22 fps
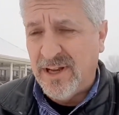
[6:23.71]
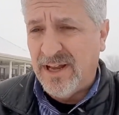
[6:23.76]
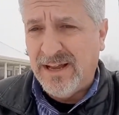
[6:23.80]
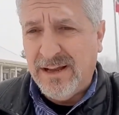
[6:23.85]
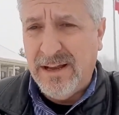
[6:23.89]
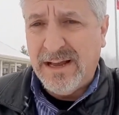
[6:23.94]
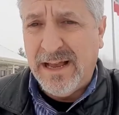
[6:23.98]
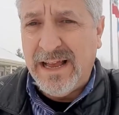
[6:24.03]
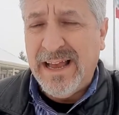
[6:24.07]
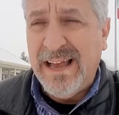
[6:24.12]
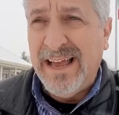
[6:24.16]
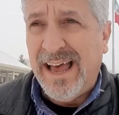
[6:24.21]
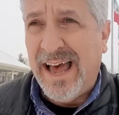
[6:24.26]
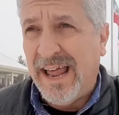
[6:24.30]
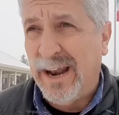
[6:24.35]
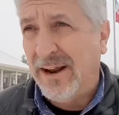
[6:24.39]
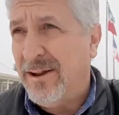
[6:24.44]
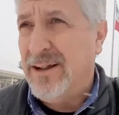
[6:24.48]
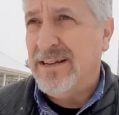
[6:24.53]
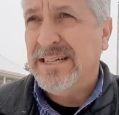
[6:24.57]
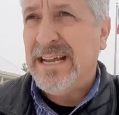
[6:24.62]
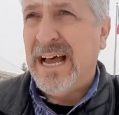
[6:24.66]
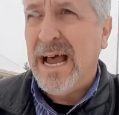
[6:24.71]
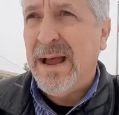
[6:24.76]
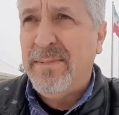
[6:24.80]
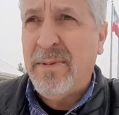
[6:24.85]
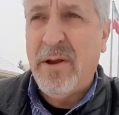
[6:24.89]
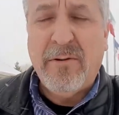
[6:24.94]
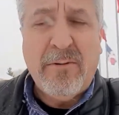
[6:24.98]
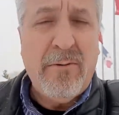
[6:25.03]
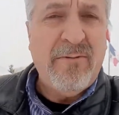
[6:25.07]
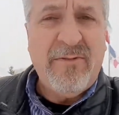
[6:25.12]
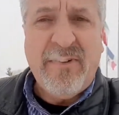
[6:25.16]
Uh, had a good time.
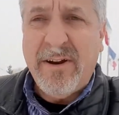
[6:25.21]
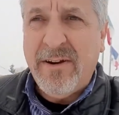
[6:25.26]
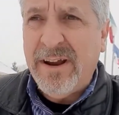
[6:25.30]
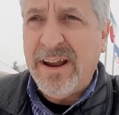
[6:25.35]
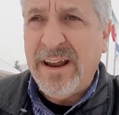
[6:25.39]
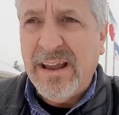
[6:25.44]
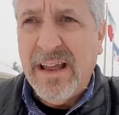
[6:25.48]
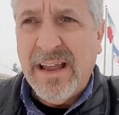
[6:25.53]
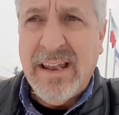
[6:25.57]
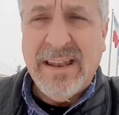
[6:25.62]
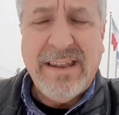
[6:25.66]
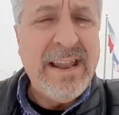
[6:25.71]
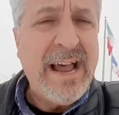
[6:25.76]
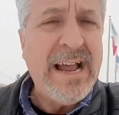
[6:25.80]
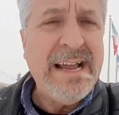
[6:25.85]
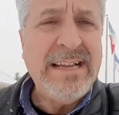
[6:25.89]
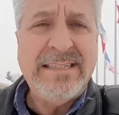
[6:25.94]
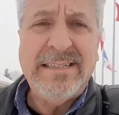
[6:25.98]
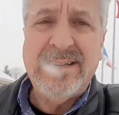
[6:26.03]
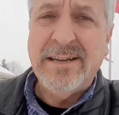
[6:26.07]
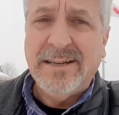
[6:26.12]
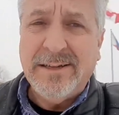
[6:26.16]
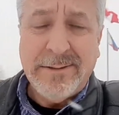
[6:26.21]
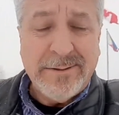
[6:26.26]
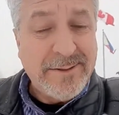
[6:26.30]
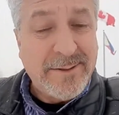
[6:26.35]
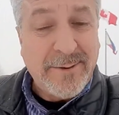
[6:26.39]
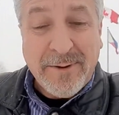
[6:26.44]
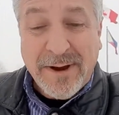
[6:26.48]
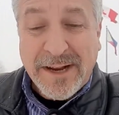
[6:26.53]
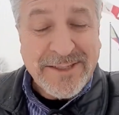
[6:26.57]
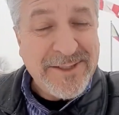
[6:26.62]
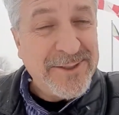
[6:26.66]
They were very nice.
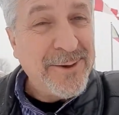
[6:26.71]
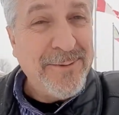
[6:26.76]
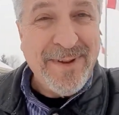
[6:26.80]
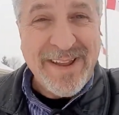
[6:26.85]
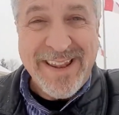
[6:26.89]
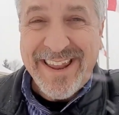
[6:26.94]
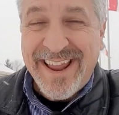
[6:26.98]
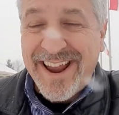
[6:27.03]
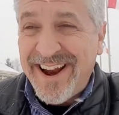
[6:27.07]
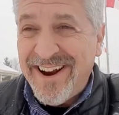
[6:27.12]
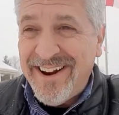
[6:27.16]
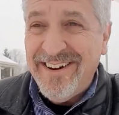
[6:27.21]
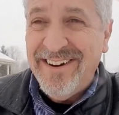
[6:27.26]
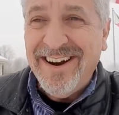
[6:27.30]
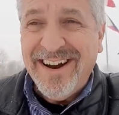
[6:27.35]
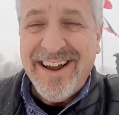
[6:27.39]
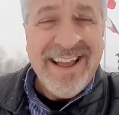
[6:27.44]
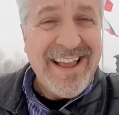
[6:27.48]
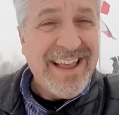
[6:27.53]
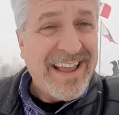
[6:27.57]
Used the restroom in there.